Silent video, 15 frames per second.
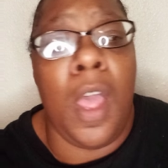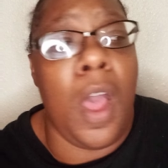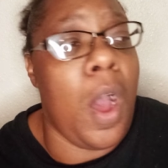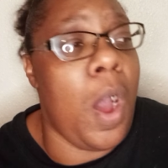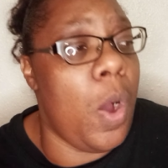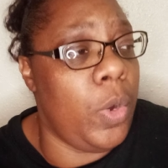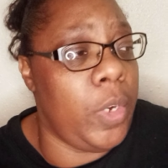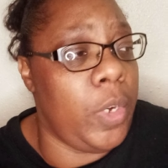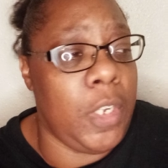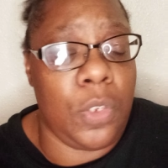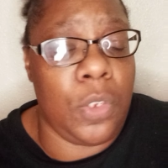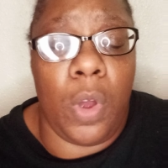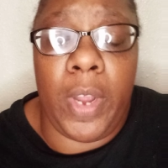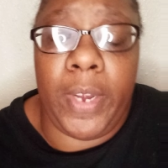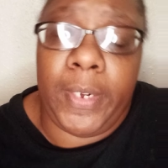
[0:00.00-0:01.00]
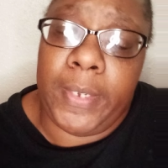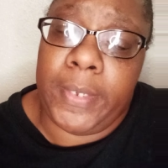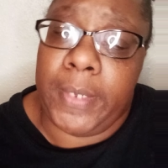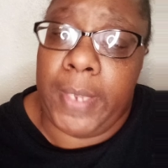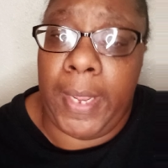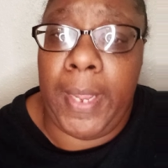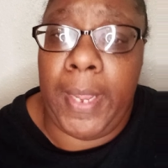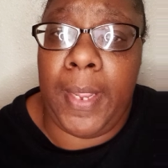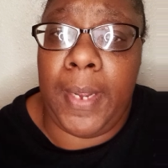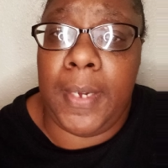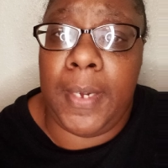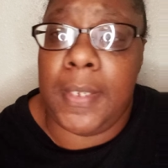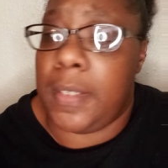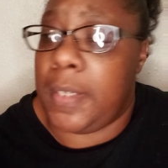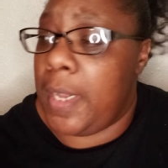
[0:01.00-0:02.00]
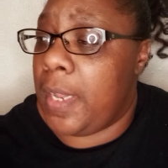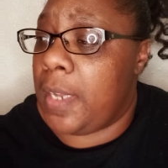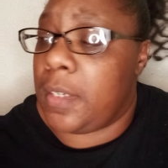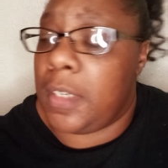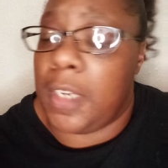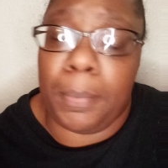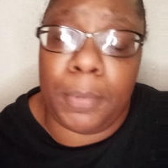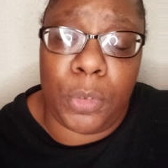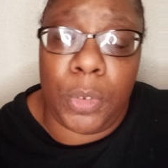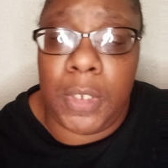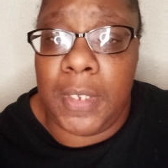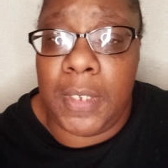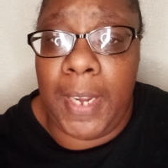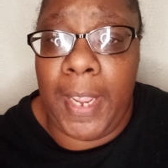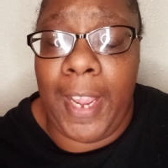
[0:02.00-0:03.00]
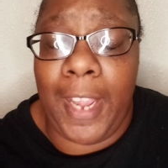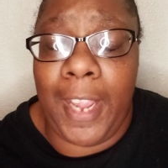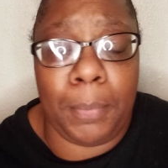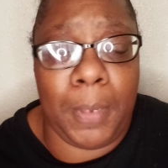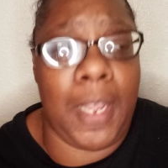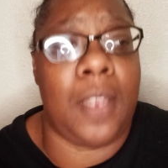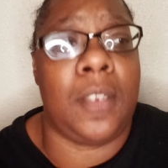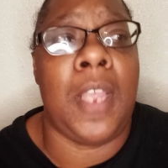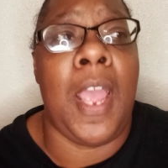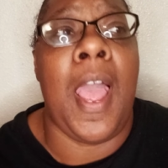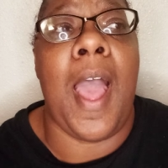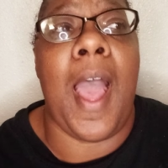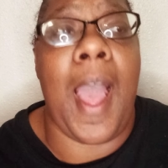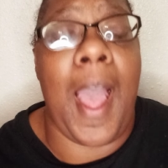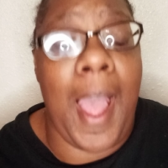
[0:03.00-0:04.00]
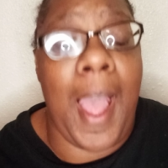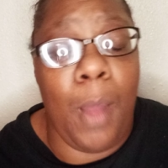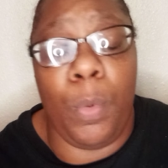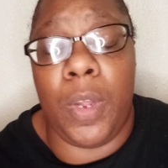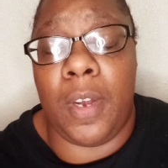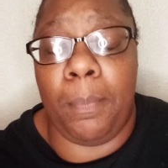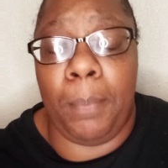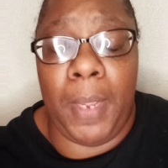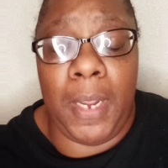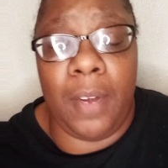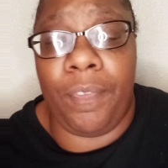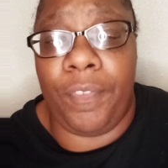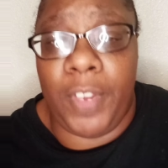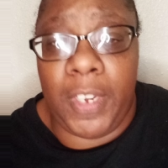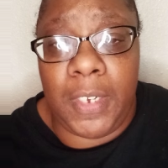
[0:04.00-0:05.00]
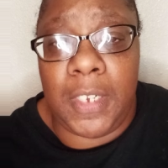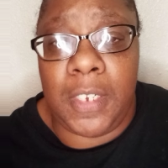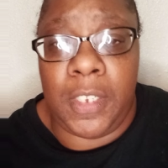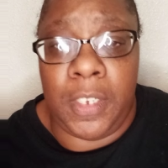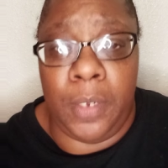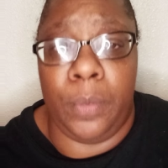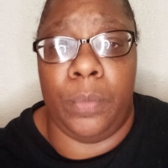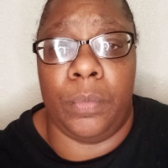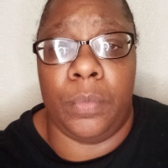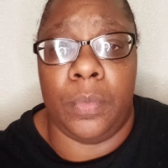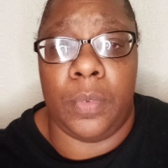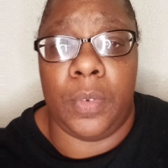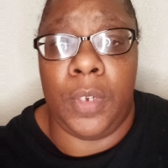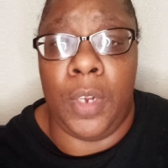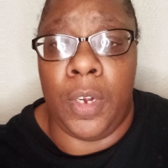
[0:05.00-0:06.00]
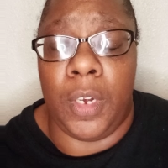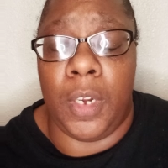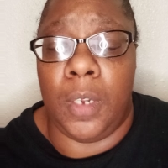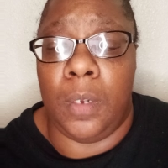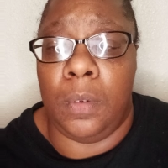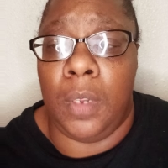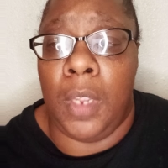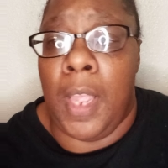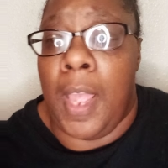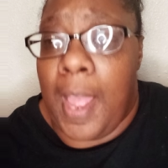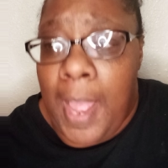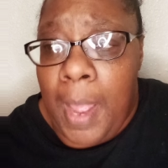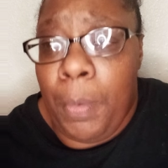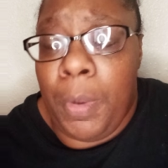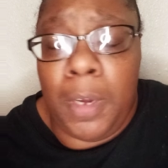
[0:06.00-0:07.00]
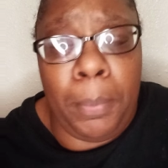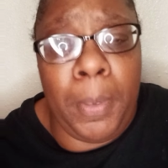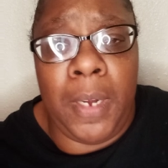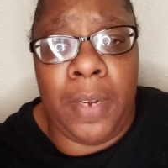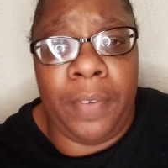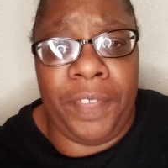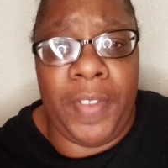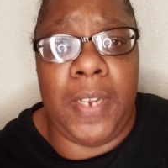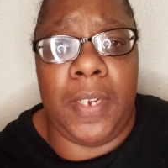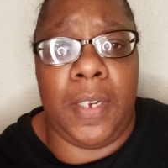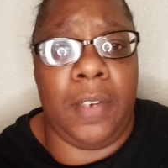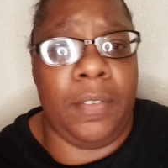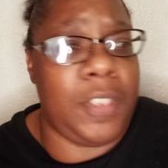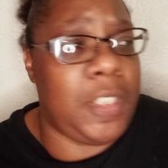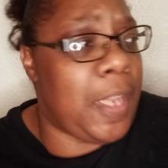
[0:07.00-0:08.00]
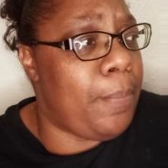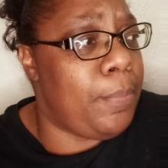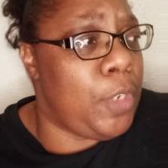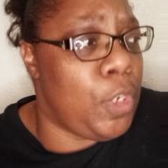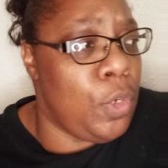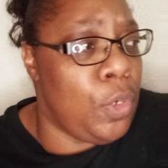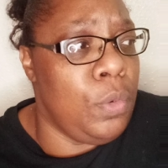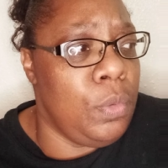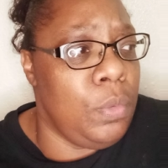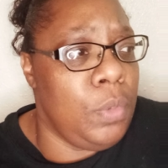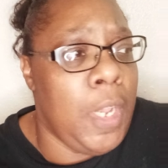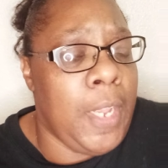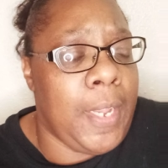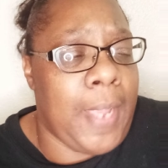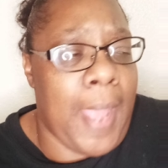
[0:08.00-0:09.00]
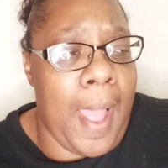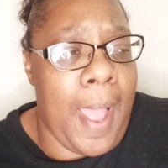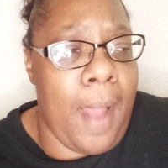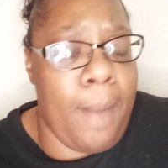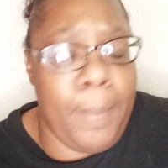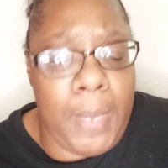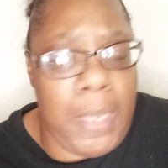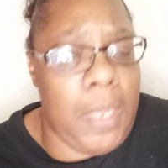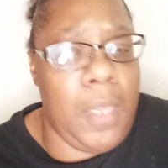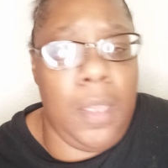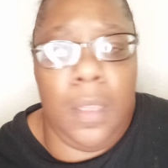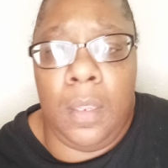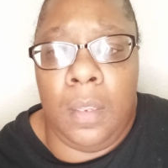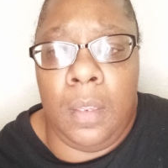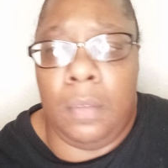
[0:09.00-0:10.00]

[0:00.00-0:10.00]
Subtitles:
holding his heart in his hand and his tail tucked between his legs, because I would have been offended too. I would have been offended if some dude called me